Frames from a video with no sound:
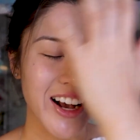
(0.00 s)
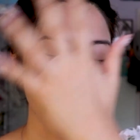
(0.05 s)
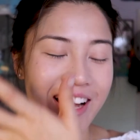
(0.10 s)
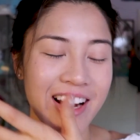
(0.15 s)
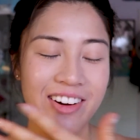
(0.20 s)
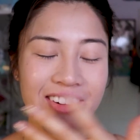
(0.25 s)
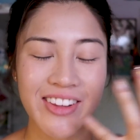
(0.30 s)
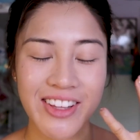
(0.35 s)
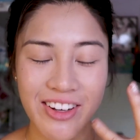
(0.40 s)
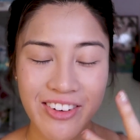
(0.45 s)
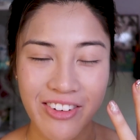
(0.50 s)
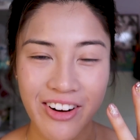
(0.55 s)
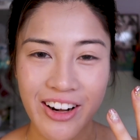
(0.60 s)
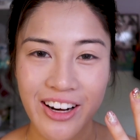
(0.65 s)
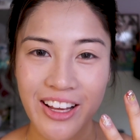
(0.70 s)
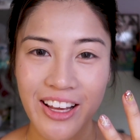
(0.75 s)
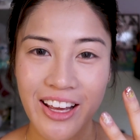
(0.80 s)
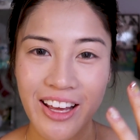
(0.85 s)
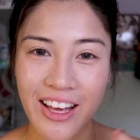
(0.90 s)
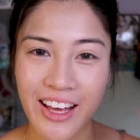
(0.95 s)
and got everything
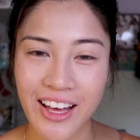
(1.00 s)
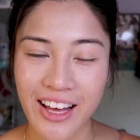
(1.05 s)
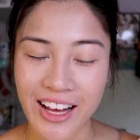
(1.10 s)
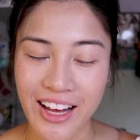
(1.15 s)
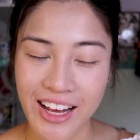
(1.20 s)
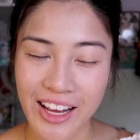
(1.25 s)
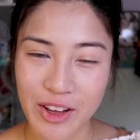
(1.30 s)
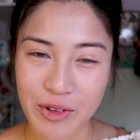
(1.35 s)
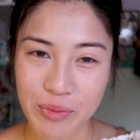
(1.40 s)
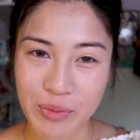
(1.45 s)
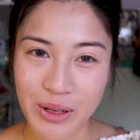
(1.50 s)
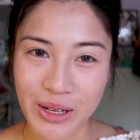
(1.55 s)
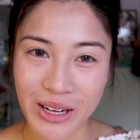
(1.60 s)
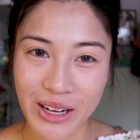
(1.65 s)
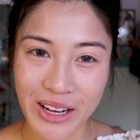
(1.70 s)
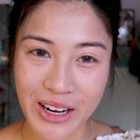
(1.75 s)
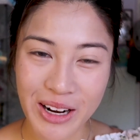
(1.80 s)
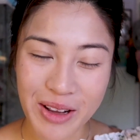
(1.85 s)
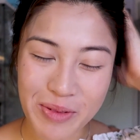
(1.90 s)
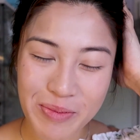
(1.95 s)
ready, I put
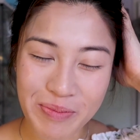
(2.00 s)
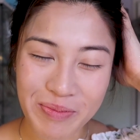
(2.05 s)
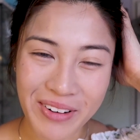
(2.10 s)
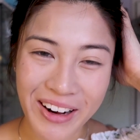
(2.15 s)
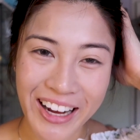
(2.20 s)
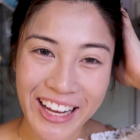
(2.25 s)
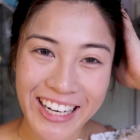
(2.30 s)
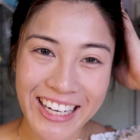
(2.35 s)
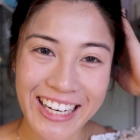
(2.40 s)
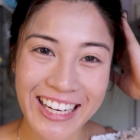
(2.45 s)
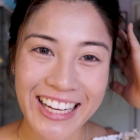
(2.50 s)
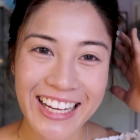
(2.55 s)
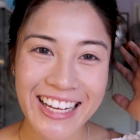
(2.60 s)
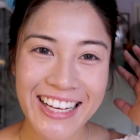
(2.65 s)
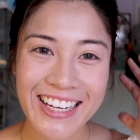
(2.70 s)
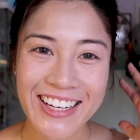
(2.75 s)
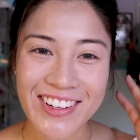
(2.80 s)
on a bun